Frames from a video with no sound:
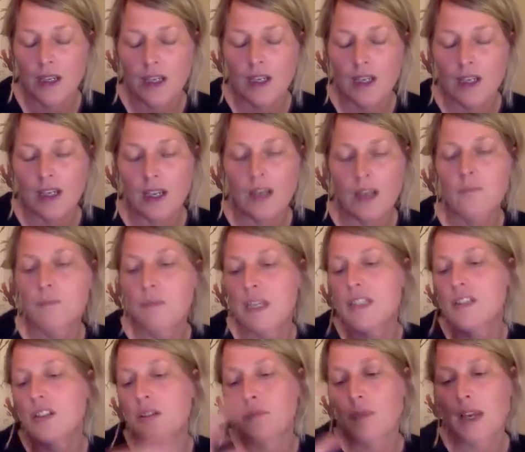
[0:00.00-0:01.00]
I
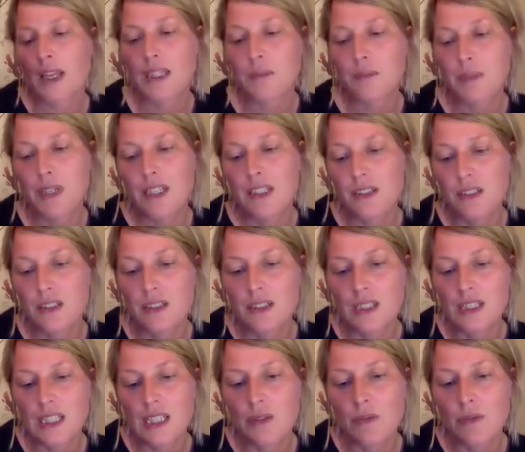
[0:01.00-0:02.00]
made some animated
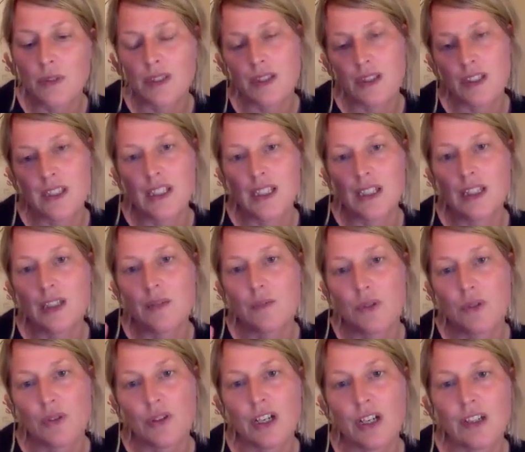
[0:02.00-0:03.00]
sequences in the
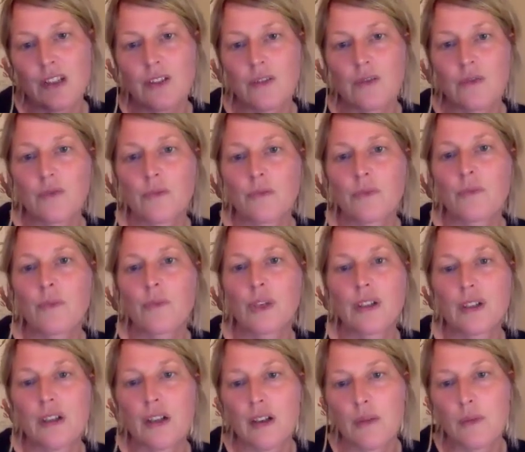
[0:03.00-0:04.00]
book, kind of
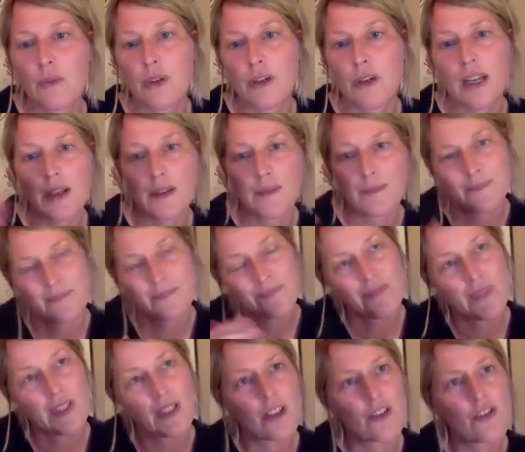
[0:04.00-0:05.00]
where
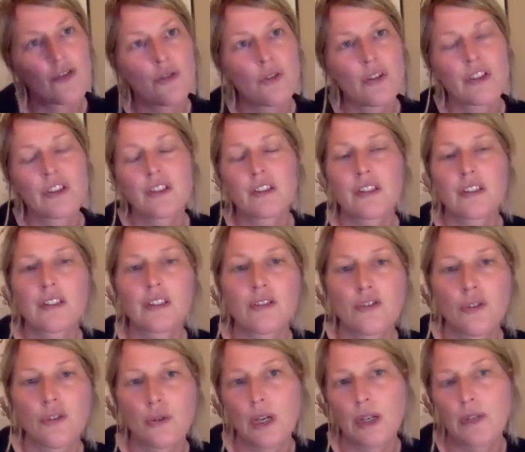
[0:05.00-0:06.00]
I draw
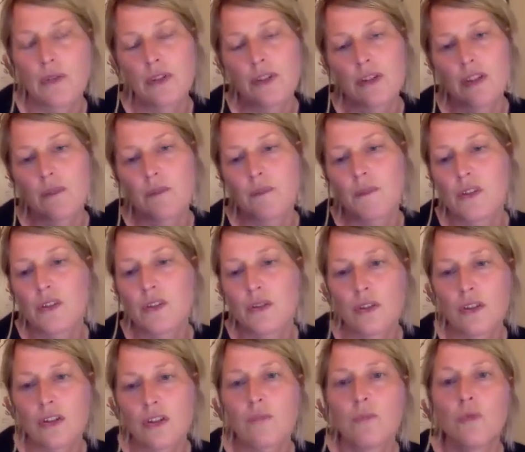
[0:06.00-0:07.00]
out some
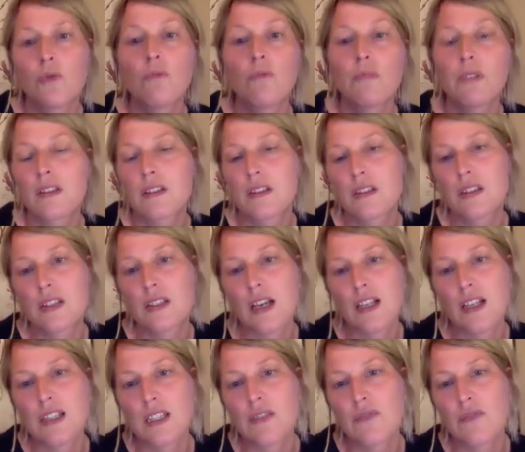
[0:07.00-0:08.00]
certain movements
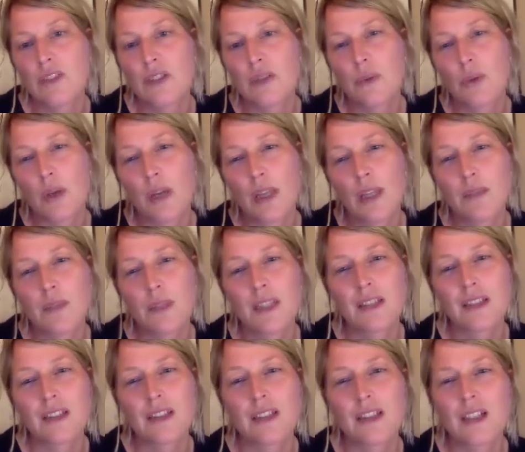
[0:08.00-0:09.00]
as if they were
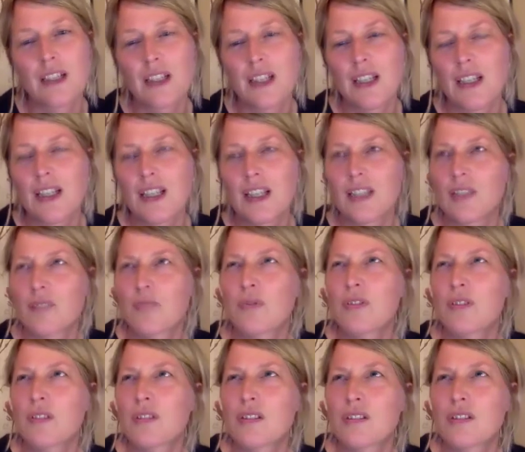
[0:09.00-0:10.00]
animated, and it
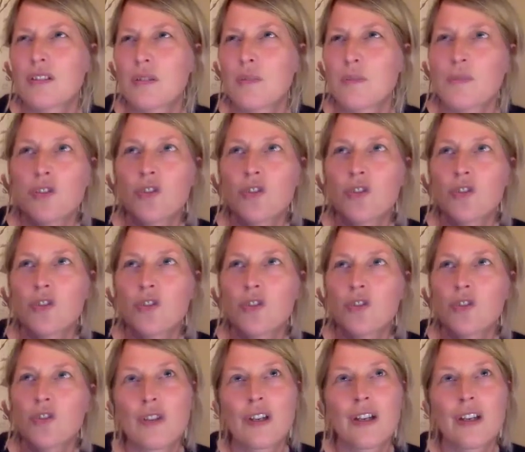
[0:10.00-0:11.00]
was some sort
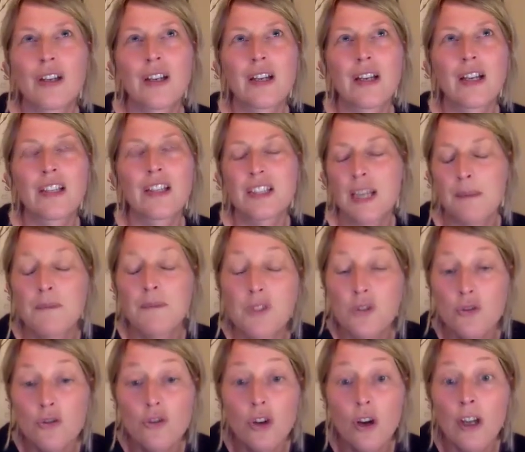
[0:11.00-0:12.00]
of attempt
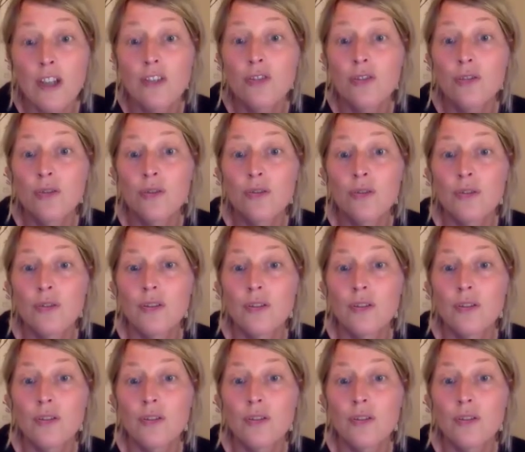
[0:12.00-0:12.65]
to try to